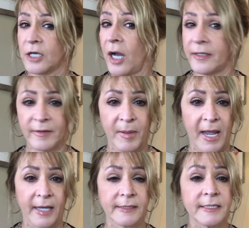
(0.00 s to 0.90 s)
not in the
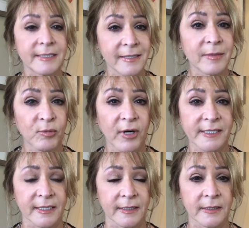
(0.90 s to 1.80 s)
past, it's in the
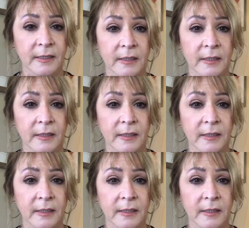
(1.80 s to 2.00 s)
present.